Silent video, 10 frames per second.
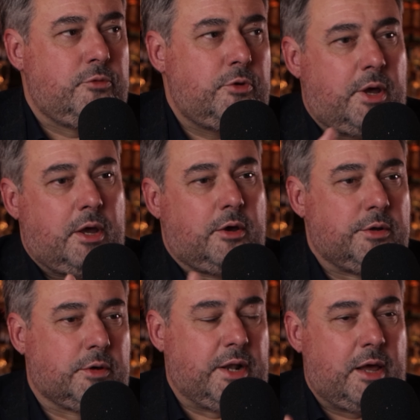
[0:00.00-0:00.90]
if you and I are
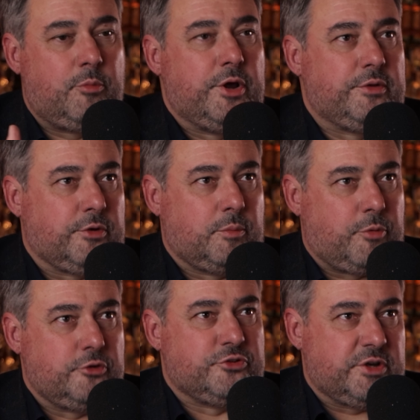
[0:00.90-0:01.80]
going to collaborate on a
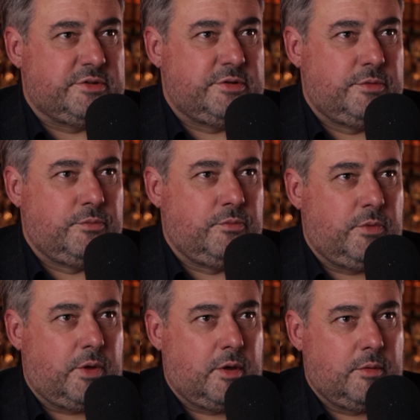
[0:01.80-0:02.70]
project,
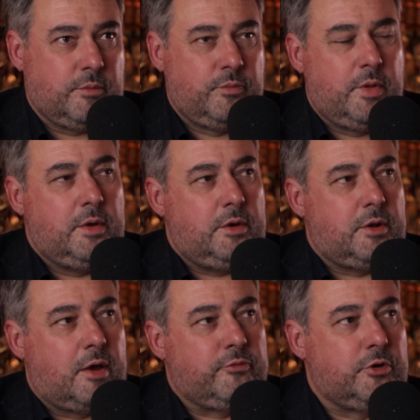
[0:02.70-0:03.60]
um, you
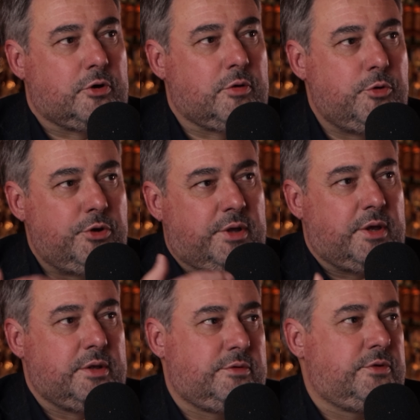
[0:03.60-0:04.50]
know, I've got to
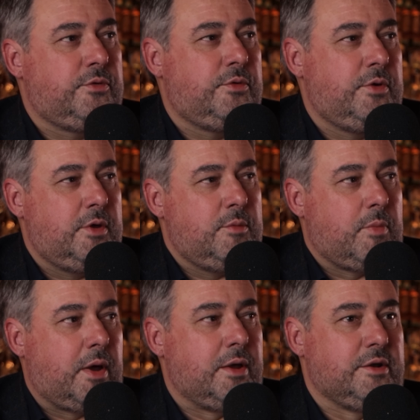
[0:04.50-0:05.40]
communicate
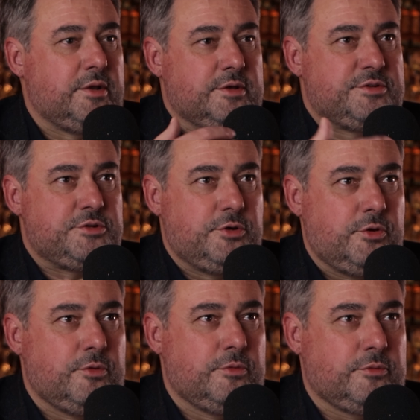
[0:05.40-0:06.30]
my ideas to
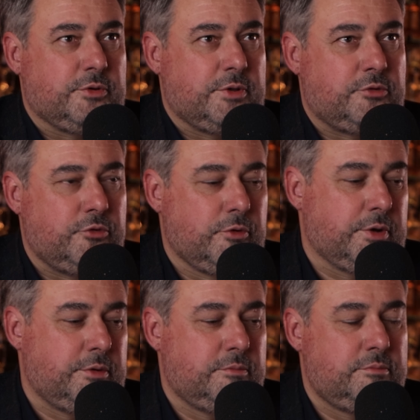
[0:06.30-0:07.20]
you yeah. so that you
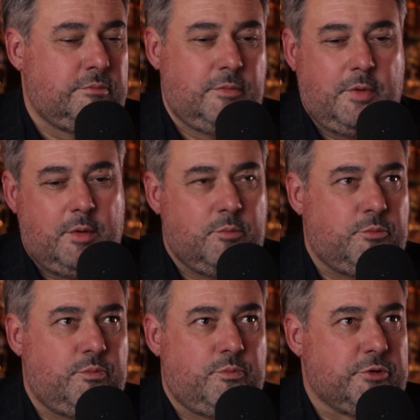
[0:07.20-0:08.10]
can
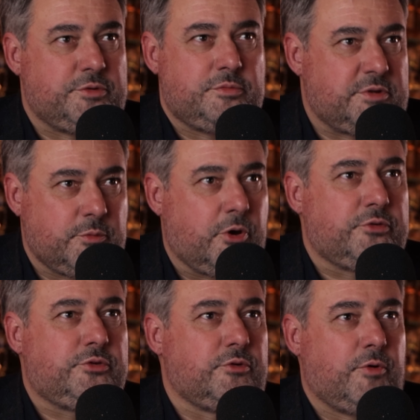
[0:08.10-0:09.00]
put some
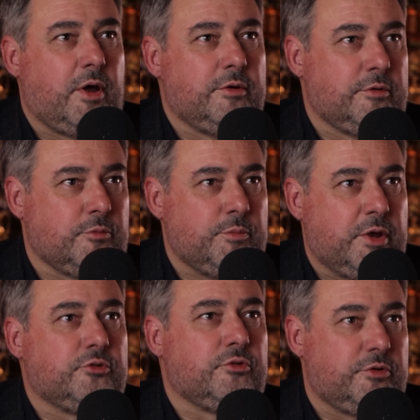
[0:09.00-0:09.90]
costs around it or
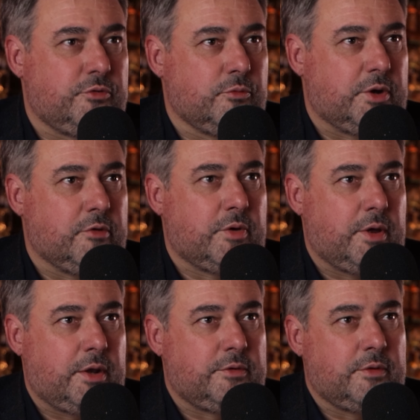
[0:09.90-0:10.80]
measure it or whatever.
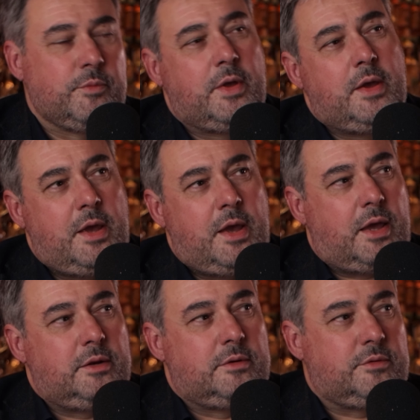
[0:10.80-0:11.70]
And um,
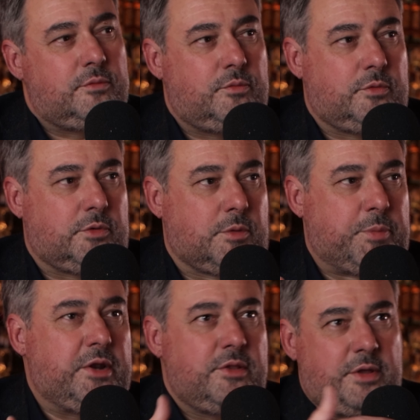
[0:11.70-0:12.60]
and the
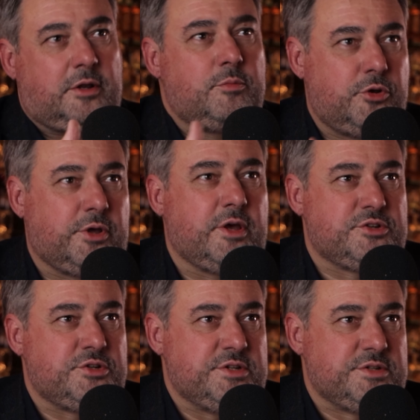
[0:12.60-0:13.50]
better that
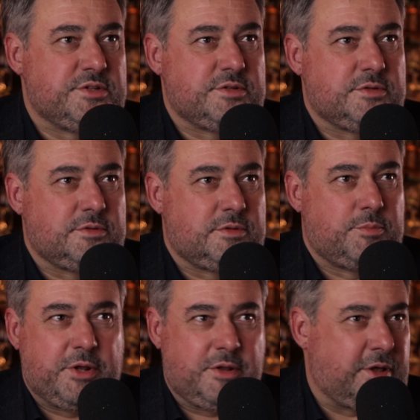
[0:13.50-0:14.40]
communication is, the
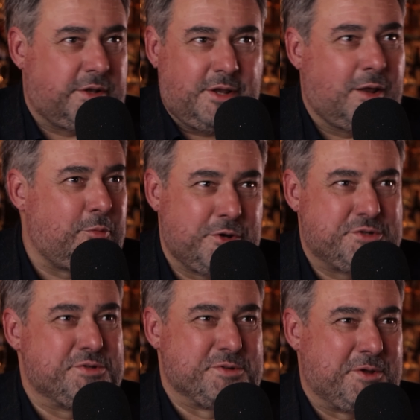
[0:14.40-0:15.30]
better that
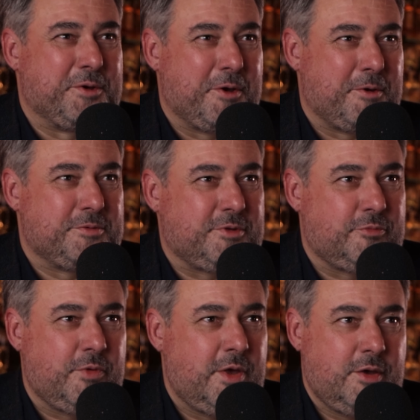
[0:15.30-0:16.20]
collaboration is going to go. So
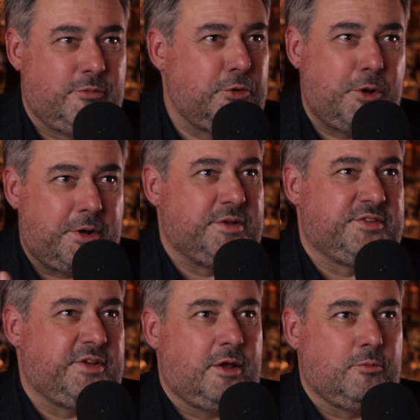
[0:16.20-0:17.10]
if, if you don't
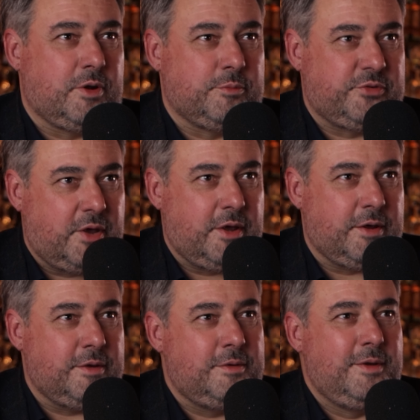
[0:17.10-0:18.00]
understand what I'm
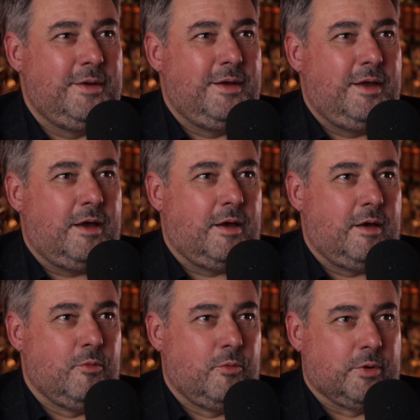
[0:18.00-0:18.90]
saying,
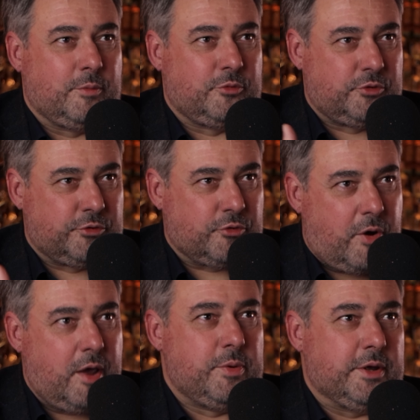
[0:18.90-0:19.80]
yeah. uh, what I'm
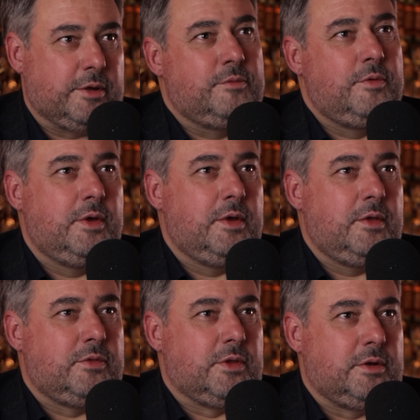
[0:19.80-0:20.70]
describing, yeah.
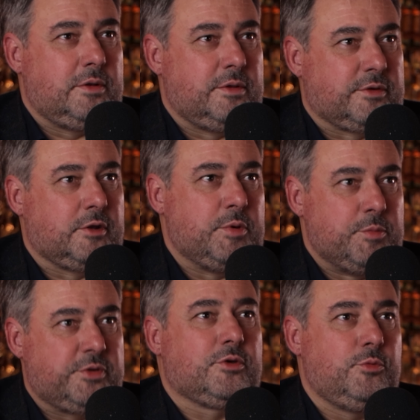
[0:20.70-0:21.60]
then there's going to be
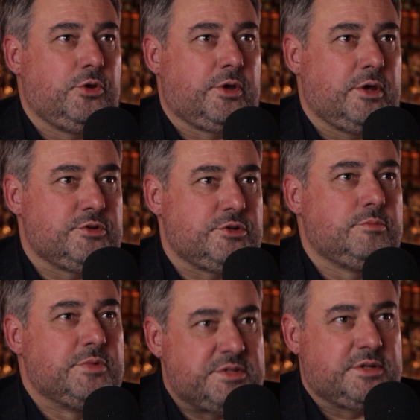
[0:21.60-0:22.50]

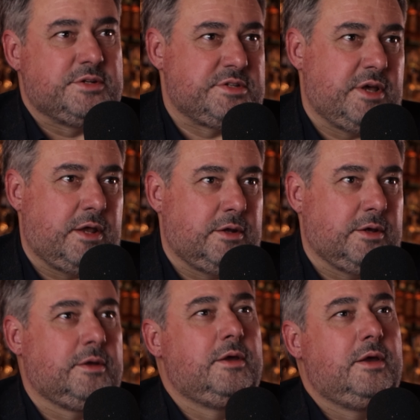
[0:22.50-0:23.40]
miscommunication,
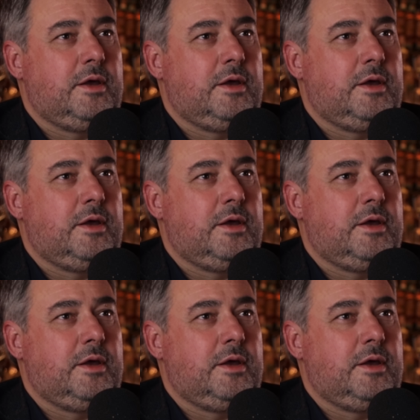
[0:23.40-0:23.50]
misunderstanding,